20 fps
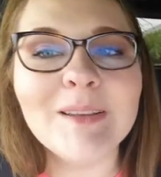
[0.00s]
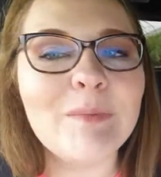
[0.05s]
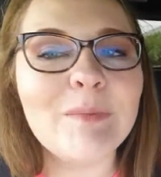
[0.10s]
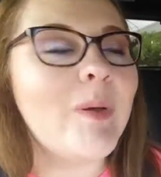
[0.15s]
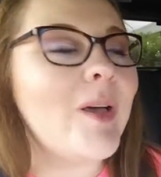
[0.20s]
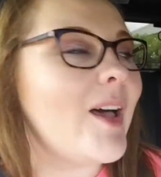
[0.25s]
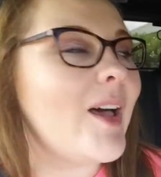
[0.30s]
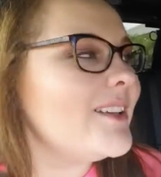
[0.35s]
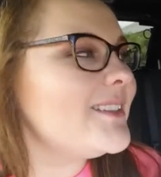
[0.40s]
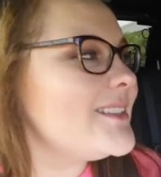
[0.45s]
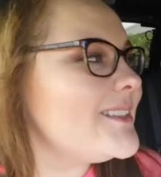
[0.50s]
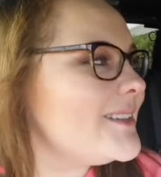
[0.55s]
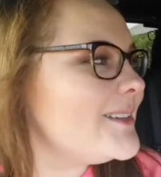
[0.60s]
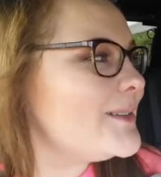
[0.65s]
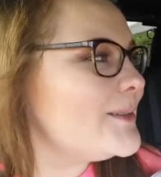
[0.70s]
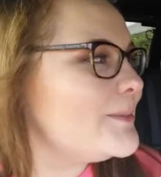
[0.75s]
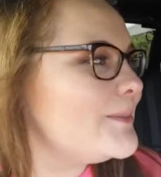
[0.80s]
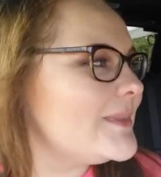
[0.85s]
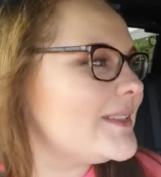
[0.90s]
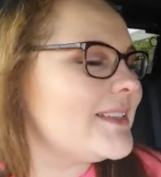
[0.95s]
and
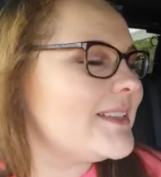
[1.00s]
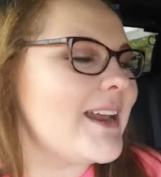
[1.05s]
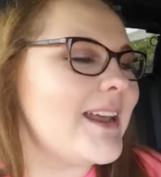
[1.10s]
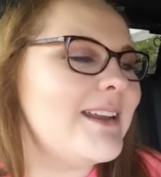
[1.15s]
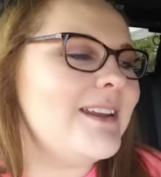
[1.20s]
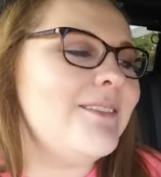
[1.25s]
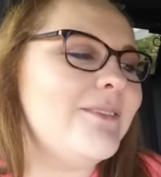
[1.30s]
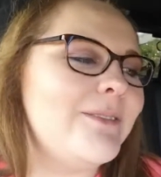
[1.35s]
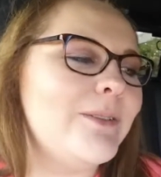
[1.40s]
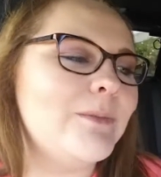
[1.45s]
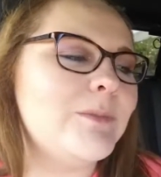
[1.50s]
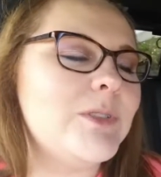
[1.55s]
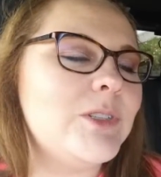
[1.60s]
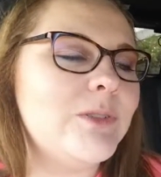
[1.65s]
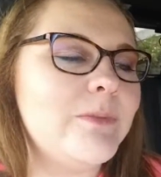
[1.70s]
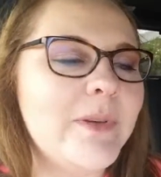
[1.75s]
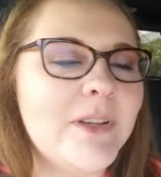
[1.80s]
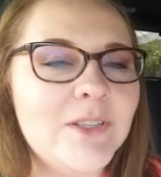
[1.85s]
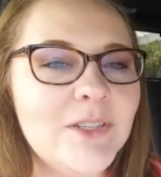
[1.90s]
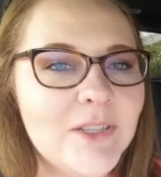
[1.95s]
possums and I didn't film
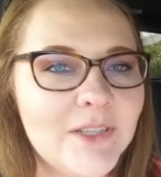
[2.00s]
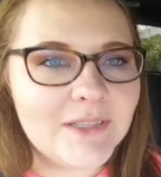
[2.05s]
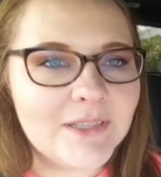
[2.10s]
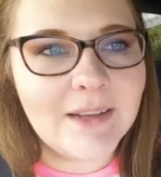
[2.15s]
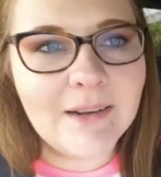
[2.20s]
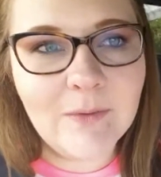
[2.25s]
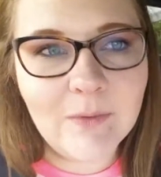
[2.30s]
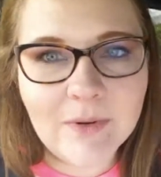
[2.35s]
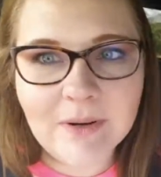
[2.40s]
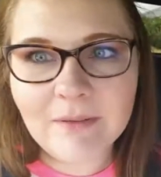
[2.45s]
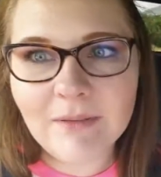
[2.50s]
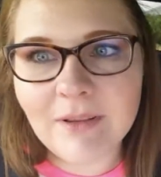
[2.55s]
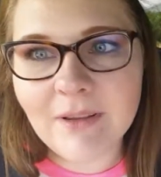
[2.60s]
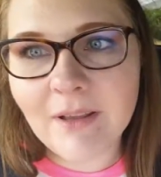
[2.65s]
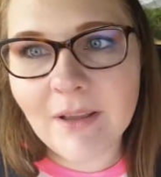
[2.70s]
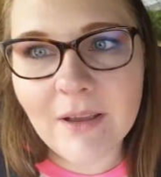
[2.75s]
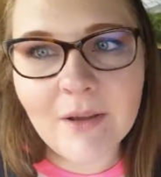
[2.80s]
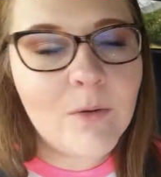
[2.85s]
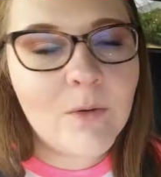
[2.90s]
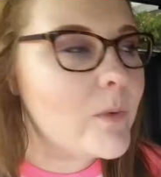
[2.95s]
too much because I don't want to
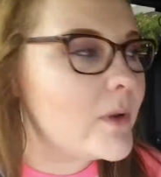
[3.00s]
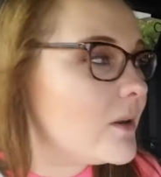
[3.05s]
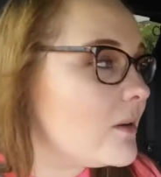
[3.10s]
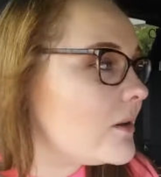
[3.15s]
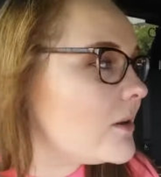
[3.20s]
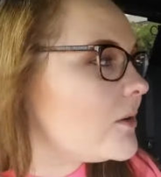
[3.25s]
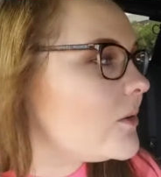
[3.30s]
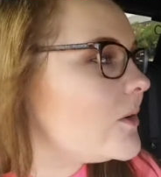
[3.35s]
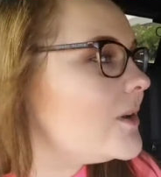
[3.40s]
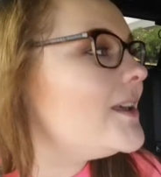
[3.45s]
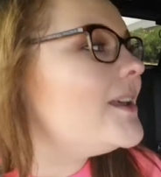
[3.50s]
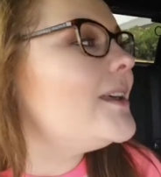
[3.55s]
look like a weirdo